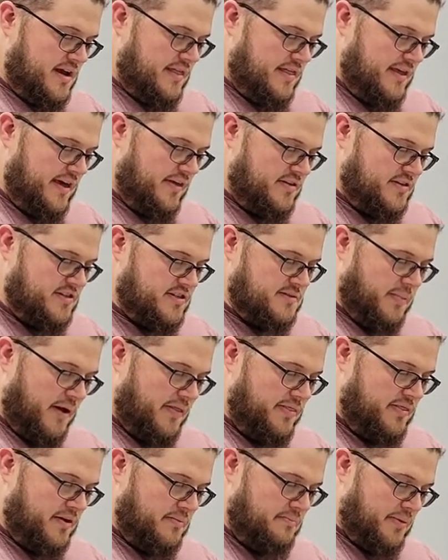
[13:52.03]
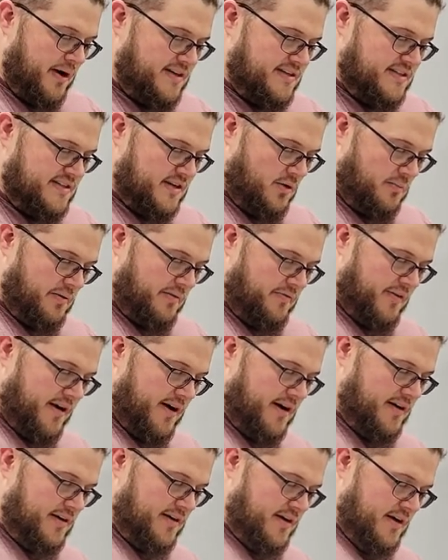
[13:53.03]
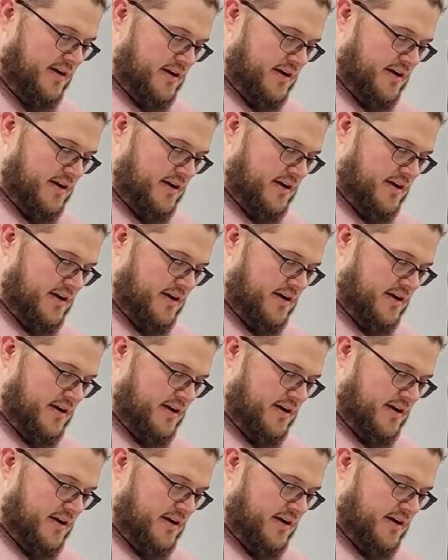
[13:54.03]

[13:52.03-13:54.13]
The others spun their bikes and opened fired.